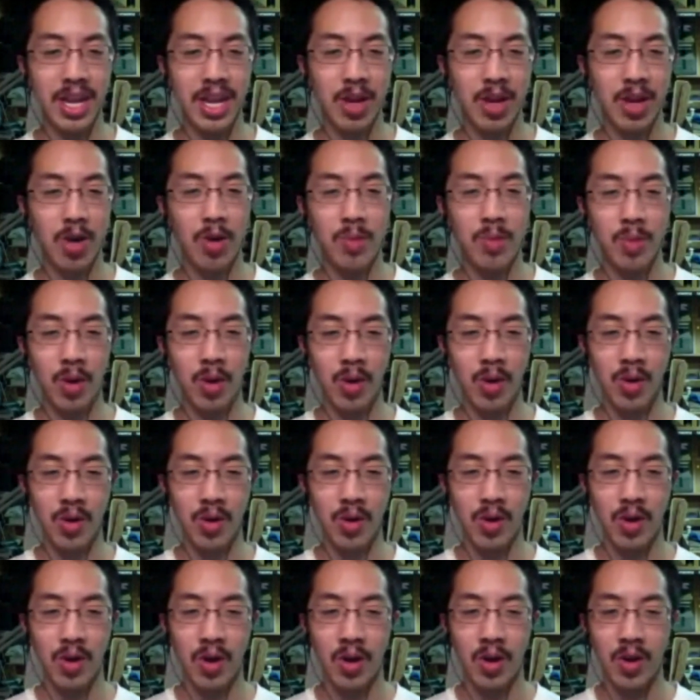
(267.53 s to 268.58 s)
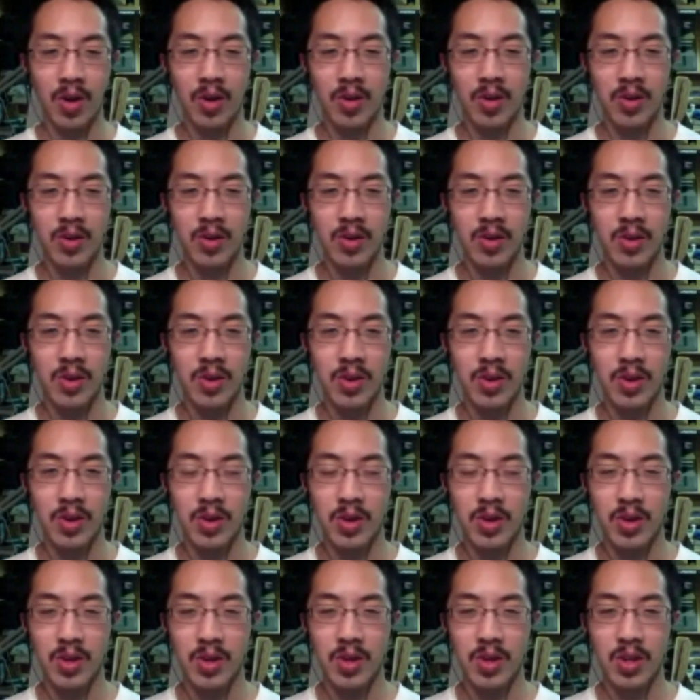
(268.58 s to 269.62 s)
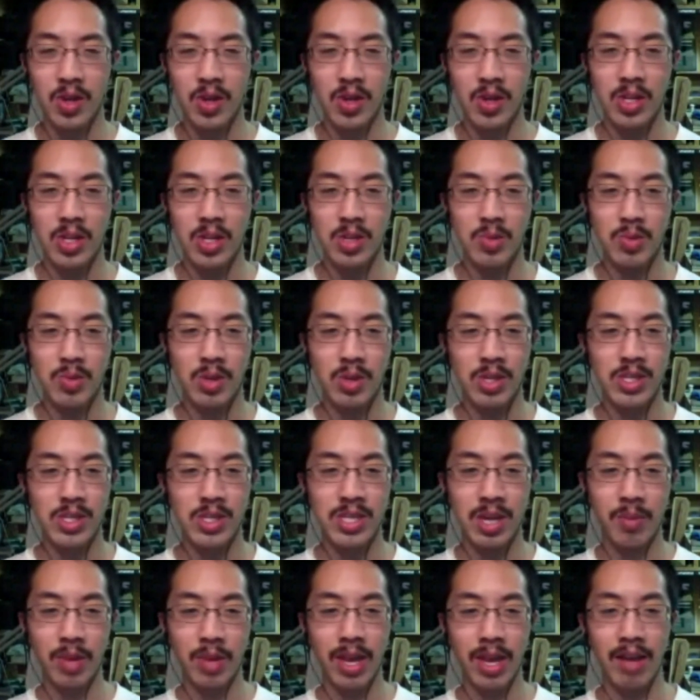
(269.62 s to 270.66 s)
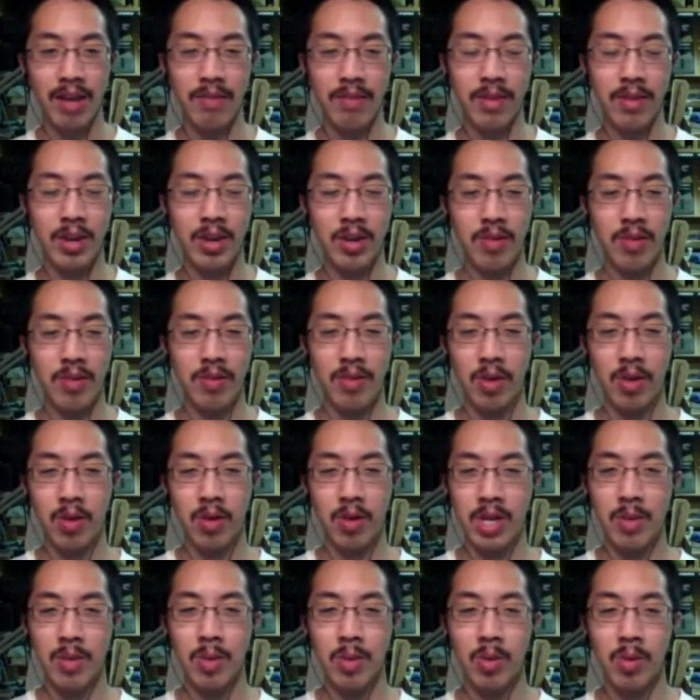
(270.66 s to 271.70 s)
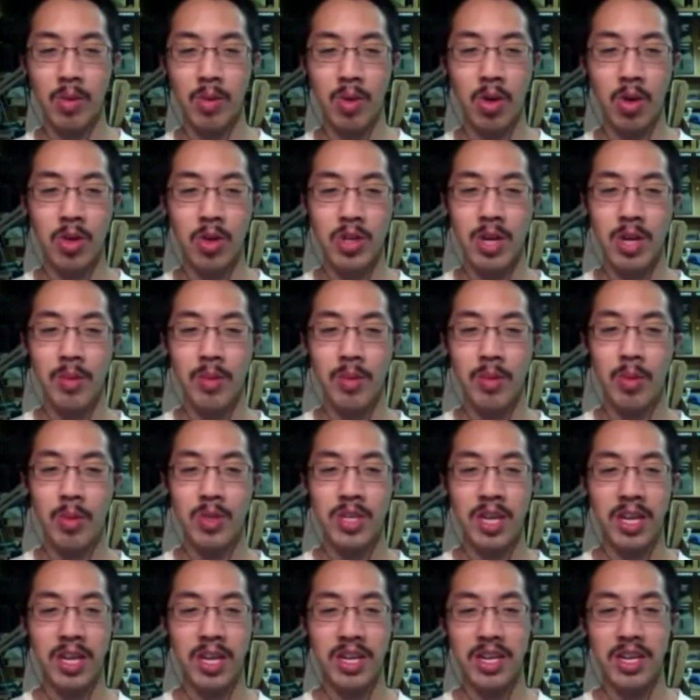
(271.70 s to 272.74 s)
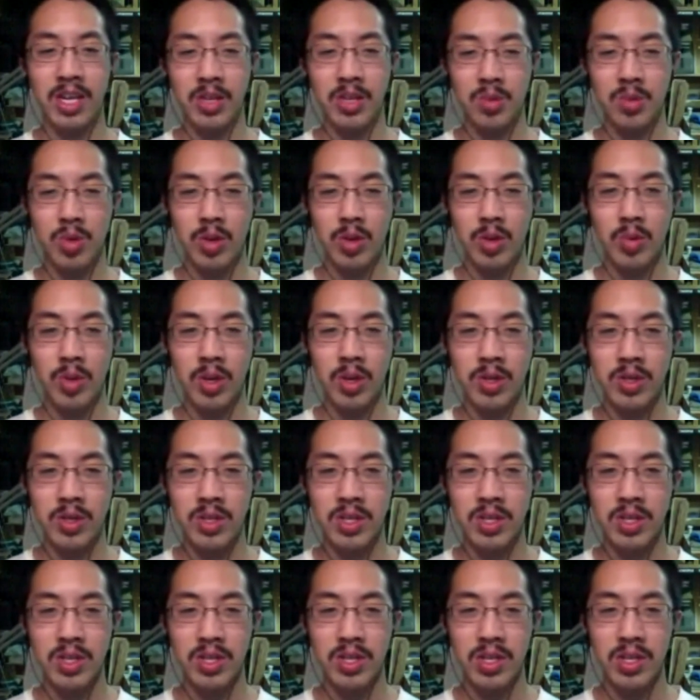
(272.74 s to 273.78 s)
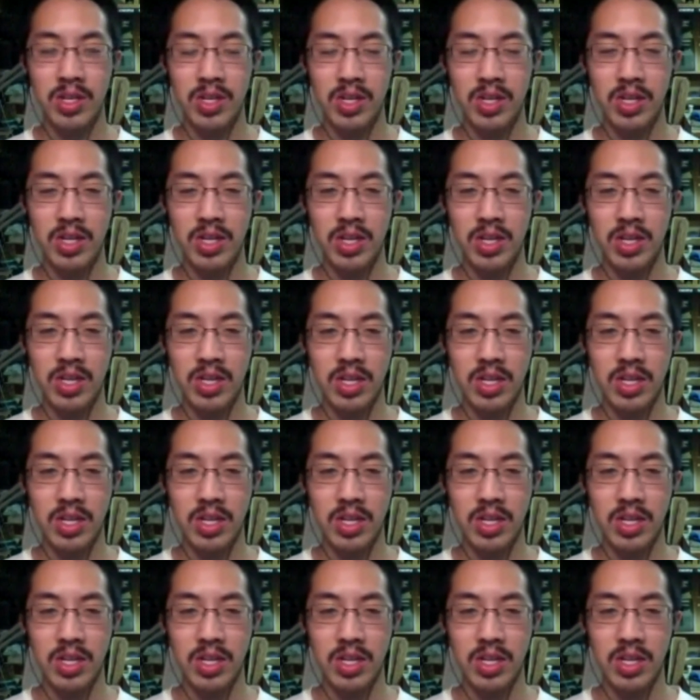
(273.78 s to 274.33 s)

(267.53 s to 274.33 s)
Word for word: take home our our this one set we have here, our demo our demo set. That's what it was. Gotcha. I thought it